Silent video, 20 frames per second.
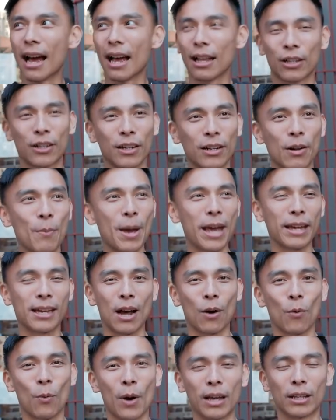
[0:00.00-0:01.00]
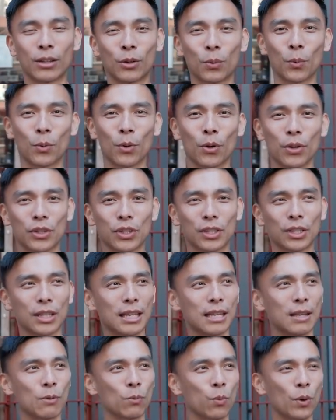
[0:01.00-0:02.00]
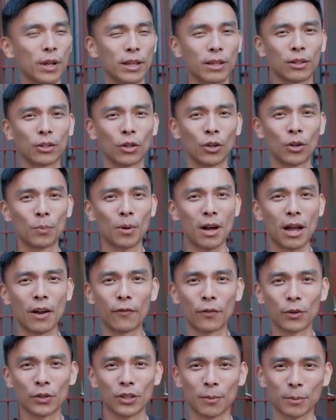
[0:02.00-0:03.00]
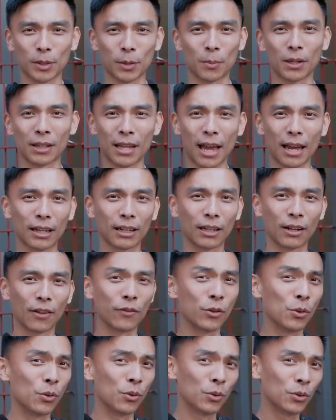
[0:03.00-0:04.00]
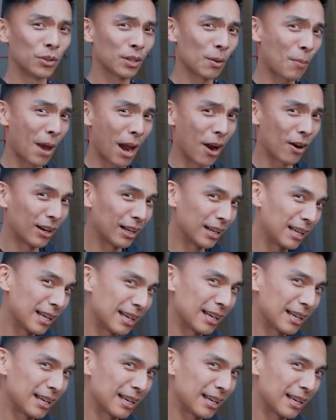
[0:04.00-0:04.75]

are gonna make our way towards the wind turbine for some spectacular views, apparently.